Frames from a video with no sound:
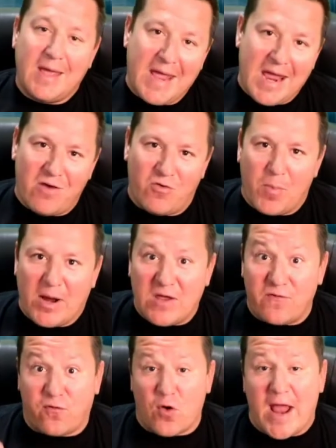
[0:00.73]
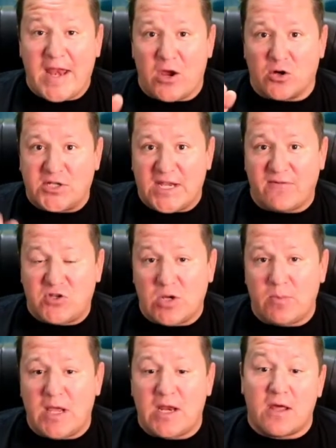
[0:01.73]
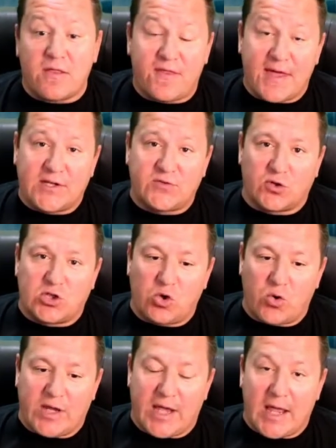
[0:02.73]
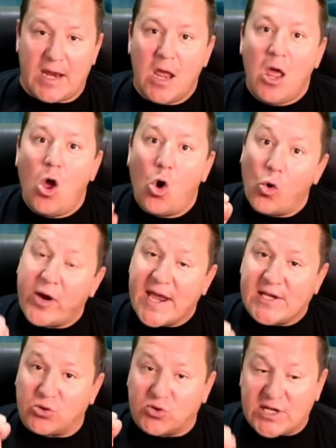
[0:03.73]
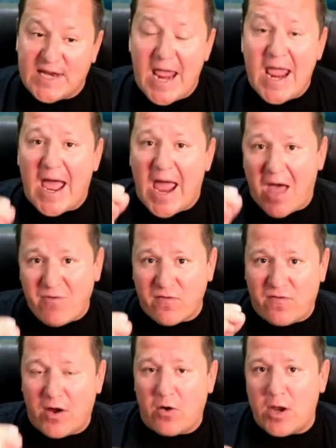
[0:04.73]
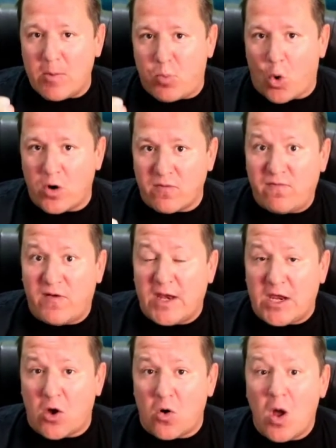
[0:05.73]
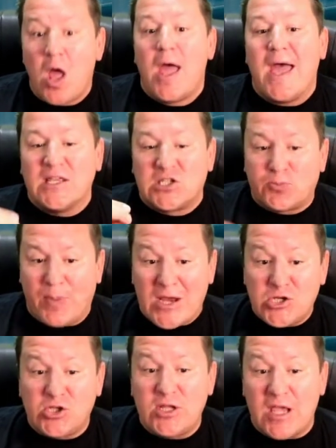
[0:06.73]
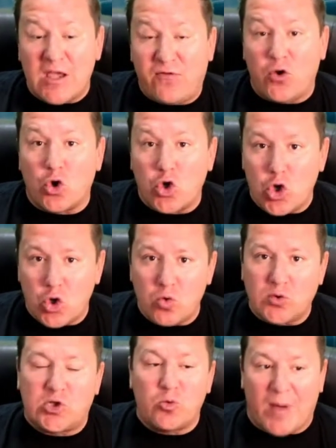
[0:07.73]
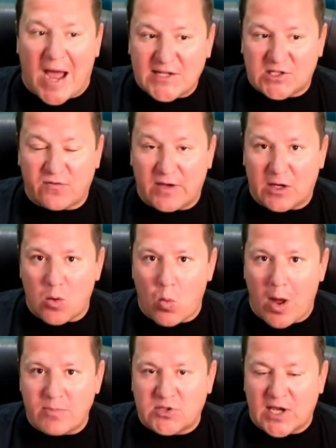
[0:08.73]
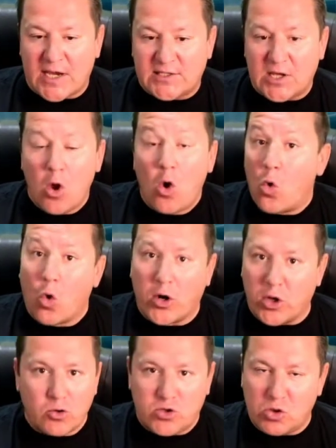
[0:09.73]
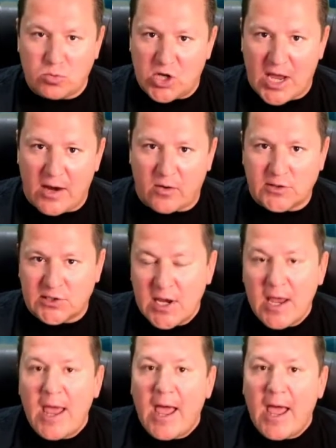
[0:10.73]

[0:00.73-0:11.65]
Hey everybody, Fred here, TFG Media. Thanks for tuning in. Okay, so today I have a very important video, especially if you're new to passive income websites or YouTube channels.